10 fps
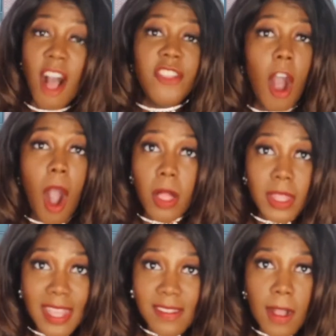The
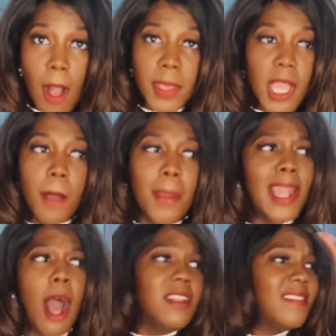holidays are coming up. And
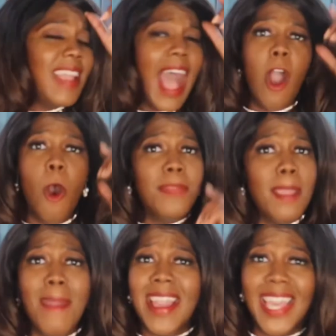honestly, I hope they
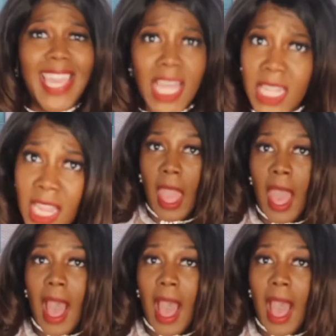make a killing.